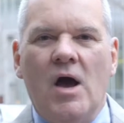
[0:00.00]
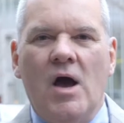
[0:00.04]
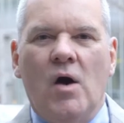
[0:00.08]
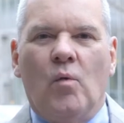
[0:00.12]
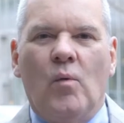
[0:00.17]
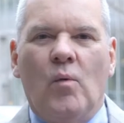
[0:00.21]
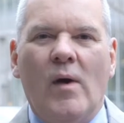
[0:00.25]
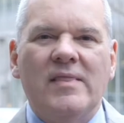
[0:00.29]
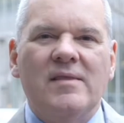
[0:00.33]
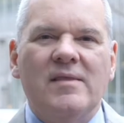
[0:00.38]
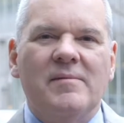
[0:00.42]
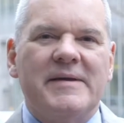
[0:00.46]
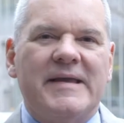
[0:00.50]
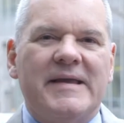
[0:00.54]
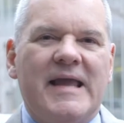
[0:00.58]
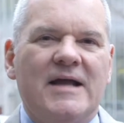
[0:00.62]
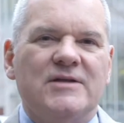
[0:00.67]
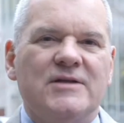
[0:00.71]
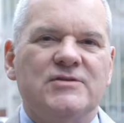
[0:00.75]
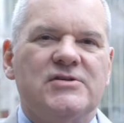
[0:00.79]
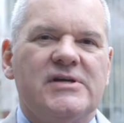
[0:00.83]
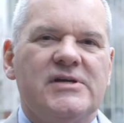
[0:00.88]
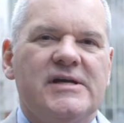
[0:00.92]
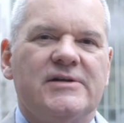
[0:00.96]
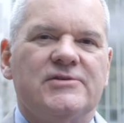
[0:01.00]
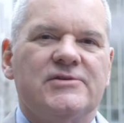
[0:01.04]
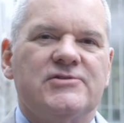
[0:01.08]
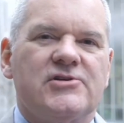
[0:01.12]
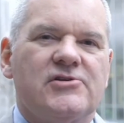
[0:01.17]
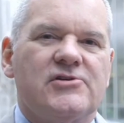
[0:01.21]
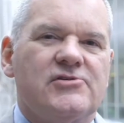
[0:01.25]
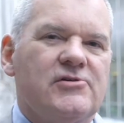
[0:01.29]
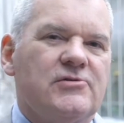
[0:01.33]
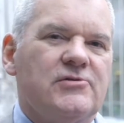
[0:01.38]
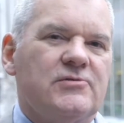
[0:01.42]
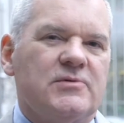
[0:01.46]
When the Mackenzie
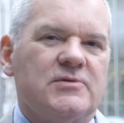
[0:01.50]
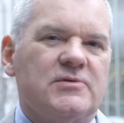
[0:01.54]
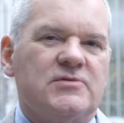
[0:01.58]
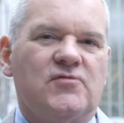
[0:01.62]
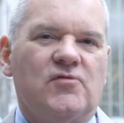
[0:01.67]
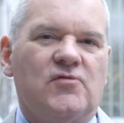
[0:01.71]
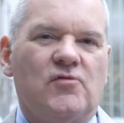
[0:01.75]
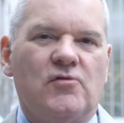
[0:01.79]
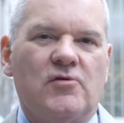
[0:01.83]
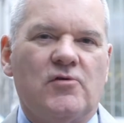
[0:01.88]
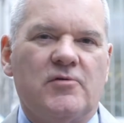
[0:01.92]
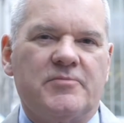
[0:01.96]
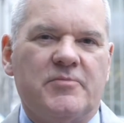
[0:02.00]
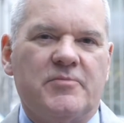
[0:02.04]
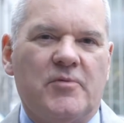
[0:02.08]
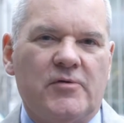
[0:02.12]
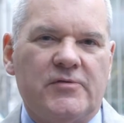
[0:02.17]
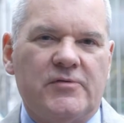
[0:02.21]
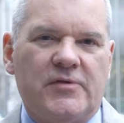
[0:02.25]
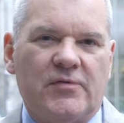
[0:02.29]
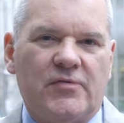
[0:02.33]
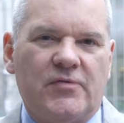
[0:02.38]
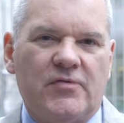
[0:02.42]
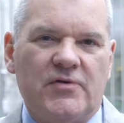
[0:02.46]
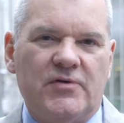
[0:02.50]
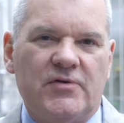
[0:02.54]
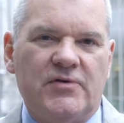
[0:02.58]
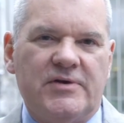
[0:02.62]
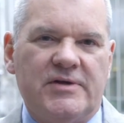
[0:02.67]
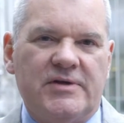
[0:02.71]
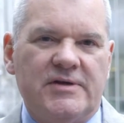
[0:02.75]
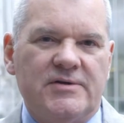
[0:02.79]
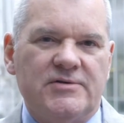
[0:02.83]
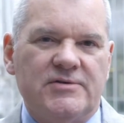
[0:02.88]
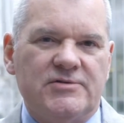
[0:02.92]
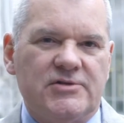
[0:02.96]
Institute was formed more than 30
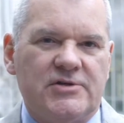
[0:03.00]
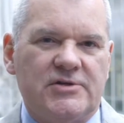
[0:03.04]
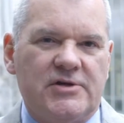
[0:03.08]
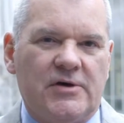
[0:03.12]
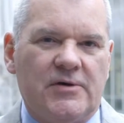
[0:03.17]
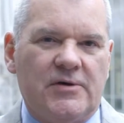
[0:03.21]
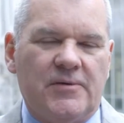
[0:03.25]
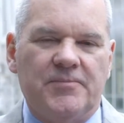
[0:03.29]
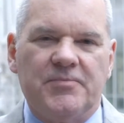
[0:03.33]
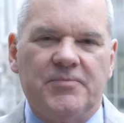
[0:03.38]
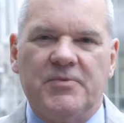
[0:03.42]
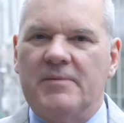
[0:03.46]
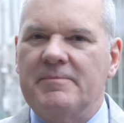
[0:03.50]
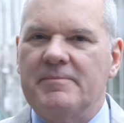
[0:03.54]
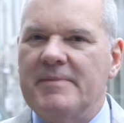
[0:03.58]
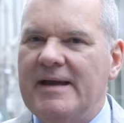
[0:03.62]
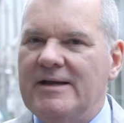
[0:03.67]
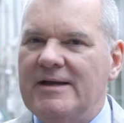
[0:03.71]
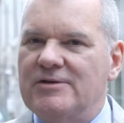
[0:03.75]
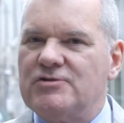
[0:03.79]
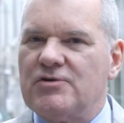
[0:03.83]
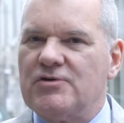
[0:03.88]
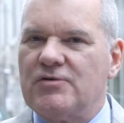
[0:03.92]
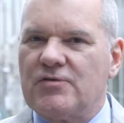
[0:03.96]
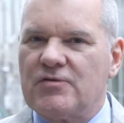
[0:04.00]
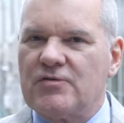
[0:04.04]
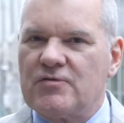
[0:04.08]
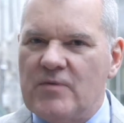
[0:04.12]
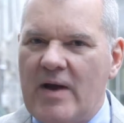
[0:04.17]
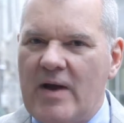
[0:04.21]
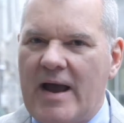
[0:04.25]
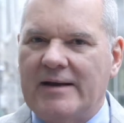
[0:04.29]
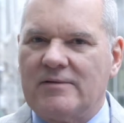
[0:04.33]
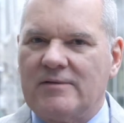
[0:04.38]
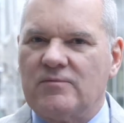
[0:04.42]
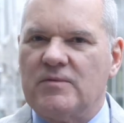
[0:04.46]
years ago, the major
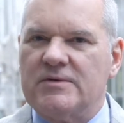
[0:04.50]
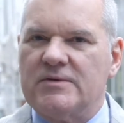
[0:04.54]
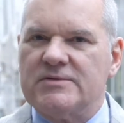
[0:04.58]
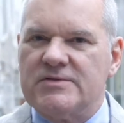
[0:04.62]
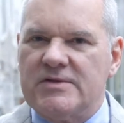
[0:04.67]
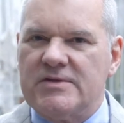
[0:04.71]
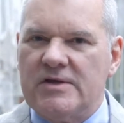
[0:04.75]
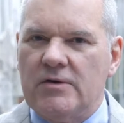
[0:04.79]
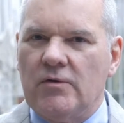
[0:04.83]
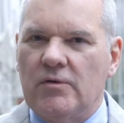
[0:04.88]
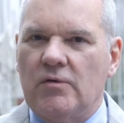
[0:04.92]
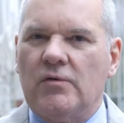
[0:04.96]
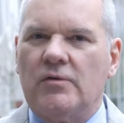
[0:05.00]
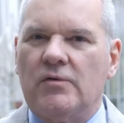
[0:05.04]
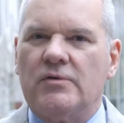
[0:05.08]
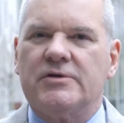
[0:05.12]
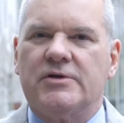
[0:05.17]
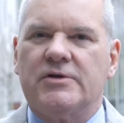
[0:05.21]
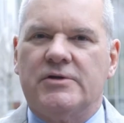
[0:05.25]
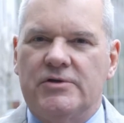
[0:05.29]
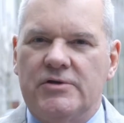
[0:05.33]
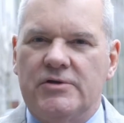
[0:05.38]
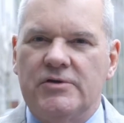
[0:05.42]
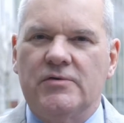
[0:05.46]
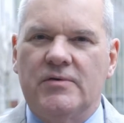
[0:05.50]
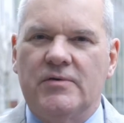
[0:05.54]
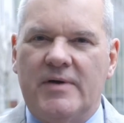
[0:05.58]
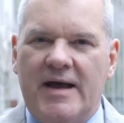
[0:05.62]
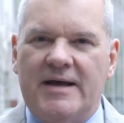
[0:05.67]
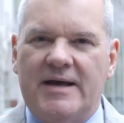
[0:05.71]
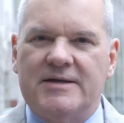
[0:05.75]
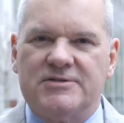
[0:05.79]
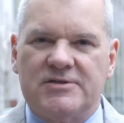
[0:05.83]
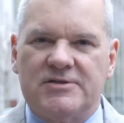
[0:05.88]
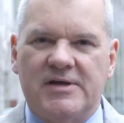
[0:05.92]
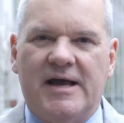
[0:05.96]
threat was the old
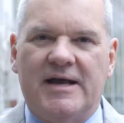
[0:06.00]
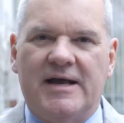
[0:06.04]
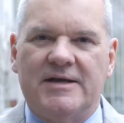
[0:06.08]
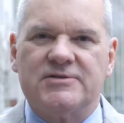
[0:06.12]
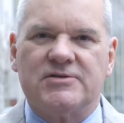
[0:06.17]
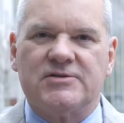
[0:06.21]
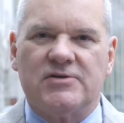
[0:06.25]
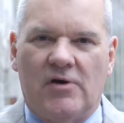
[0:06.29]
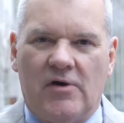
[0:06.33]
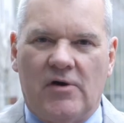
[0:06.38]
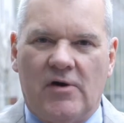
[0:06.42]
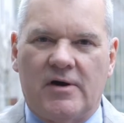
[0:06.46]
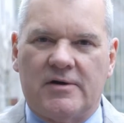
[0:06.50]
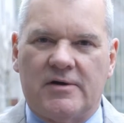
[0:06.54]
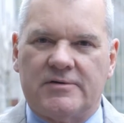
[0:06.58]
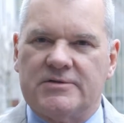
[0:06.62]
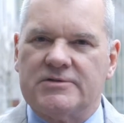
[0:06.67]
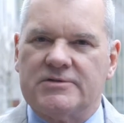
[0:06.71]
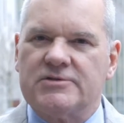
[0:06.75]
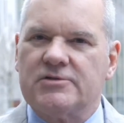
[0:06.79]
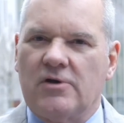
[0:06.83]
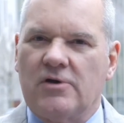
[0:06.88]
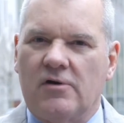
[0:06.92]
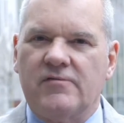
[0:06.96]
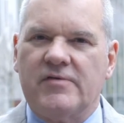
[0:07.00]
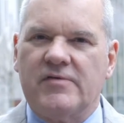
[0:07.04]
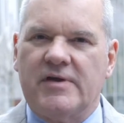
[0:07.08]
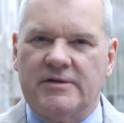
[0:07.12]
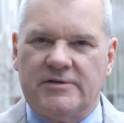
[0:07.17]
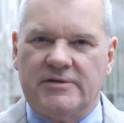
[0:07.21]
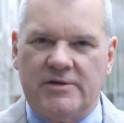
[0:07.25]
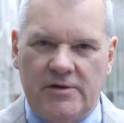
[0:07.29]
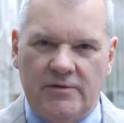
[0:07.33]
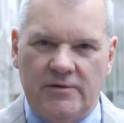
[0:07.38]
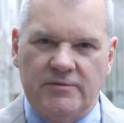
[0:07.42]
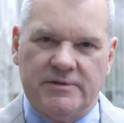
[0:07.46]
USSR, the
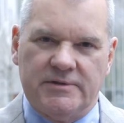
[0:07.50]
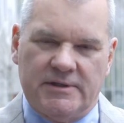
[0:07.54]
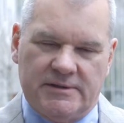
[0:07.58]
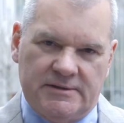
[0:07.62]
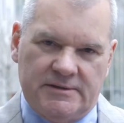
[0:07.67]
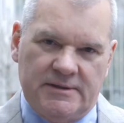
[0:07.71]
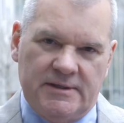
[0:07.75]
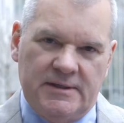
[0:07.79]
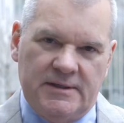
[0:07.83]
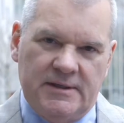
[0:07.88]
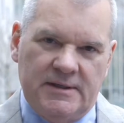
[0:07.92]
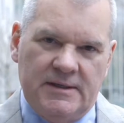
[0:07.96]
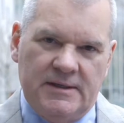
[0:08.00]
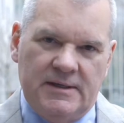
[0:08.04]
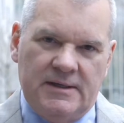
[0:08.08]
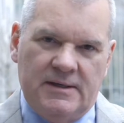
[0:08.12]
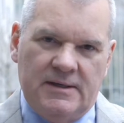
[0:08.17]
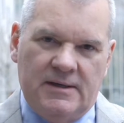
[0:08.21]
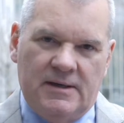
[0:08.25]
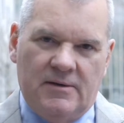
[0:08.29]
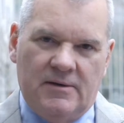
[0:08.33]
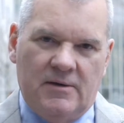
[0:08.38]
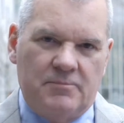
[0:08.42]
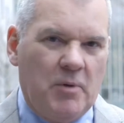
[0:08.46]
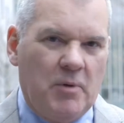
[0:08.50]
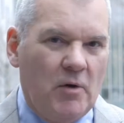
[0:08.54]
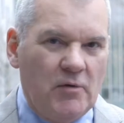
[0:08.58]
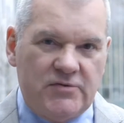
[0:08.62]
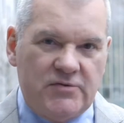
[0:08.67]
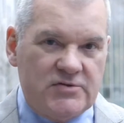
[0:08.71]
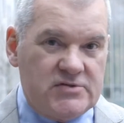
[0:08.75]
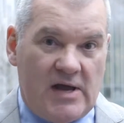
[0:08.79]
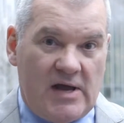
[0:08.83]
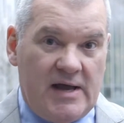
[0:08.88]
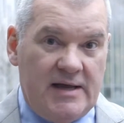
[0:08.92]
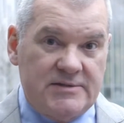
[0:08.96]
Soviet Union. Both
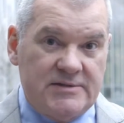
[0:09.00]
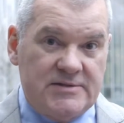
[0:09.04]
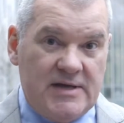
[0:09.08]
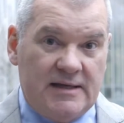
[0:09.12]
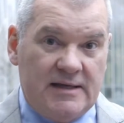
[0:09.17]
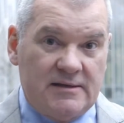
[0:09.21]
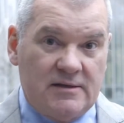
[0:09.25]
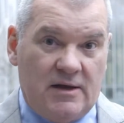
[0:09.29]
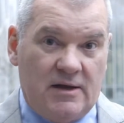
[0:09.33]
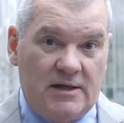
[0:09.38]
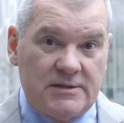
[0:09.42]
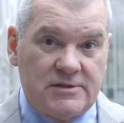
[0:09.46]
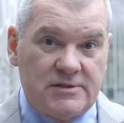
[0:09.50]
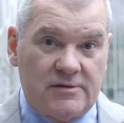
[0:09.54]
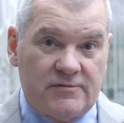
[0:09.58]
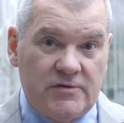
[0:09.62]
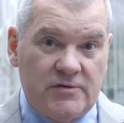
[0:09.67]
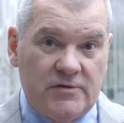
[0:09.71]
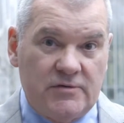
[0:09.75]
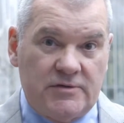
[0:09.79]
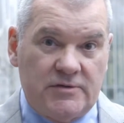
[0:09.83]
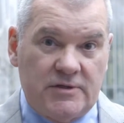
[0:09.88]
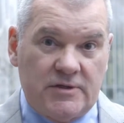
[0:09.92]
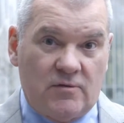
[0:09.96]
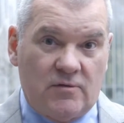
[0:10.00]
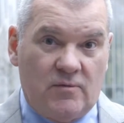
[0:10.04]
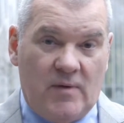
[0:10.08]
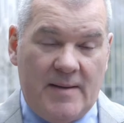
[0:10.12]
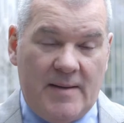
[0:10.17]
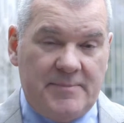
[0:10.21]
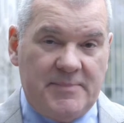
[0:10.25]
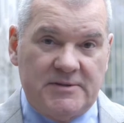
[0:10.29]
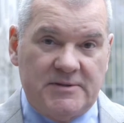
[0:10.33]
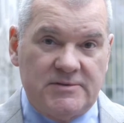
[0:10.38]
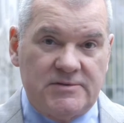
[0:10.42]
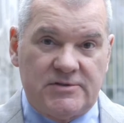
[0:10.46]
sides had lots of nuclear
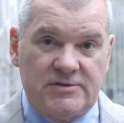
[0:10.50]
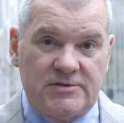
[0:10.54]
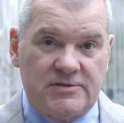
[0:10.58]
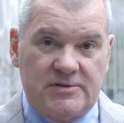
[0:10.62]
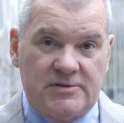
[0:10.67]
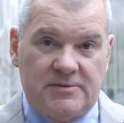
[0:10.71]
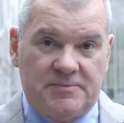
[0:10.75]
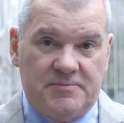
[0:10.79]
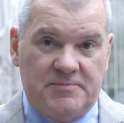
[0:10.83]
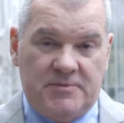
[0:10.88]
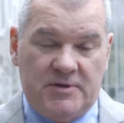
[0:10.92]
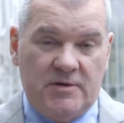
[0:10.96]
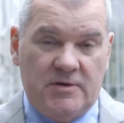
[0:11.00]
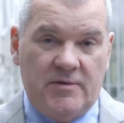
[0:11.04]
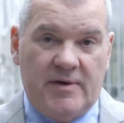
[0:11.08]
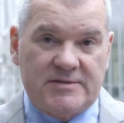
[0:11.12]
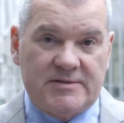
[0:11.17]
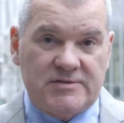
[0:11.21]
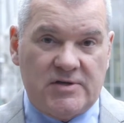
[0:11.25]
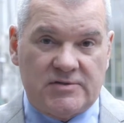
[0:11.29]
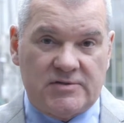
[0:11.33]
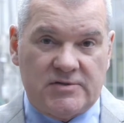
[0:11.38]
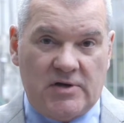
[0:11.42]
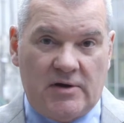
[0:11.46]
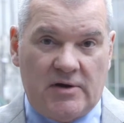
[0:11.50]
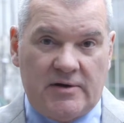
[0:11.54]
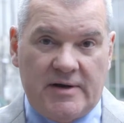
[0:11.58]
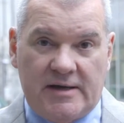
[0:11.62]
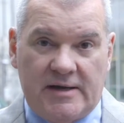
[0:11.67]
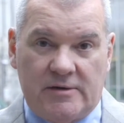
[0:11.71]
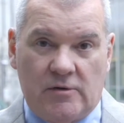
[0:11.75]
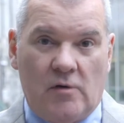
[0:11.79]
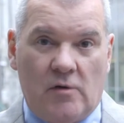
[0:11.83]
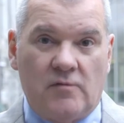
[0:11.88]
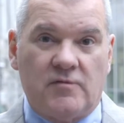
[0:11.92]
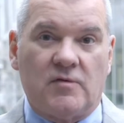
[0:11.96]
weapons. The USSR
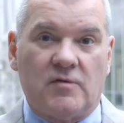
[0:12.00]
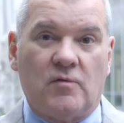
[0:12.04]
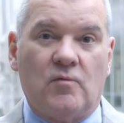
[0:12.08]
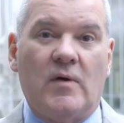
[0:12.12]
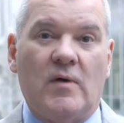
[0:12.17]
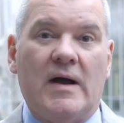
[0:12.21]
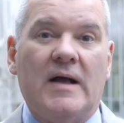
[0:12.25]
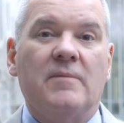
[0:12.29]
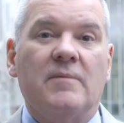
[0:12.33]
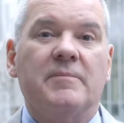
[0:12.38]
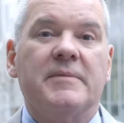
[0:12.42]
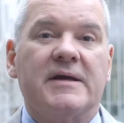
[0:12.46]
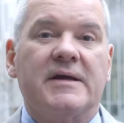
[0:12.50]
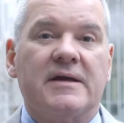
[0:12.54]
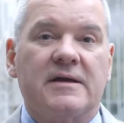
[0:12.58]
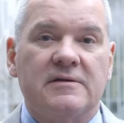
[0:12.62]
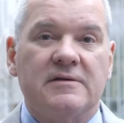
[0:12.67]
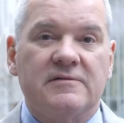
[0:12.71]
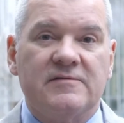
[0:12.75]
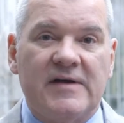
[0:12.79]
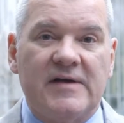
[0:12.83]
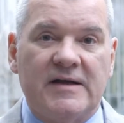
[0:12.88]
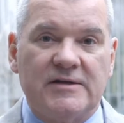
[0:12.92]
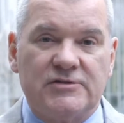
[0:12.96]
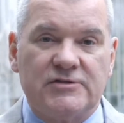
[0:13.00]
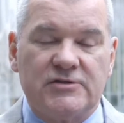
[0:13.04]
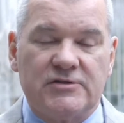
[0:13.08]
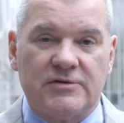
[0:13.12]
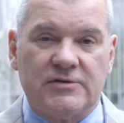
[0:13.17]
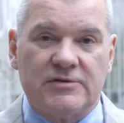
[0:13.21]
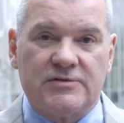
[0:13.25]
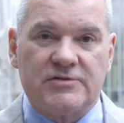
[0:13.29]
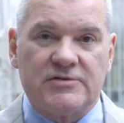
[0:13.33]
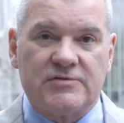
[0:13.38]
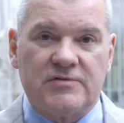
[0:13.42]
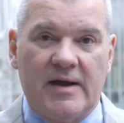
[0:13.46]
had overwhelming
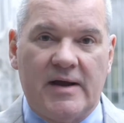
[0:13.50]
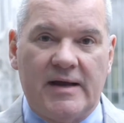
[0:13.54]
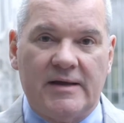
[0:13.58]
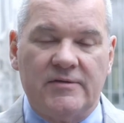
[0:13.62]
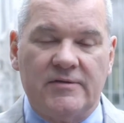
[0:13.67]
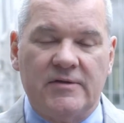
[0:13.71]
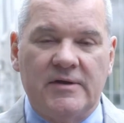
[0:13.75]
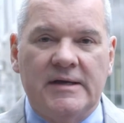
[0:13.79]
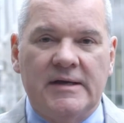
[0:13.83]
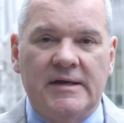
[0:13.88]
conventional strength.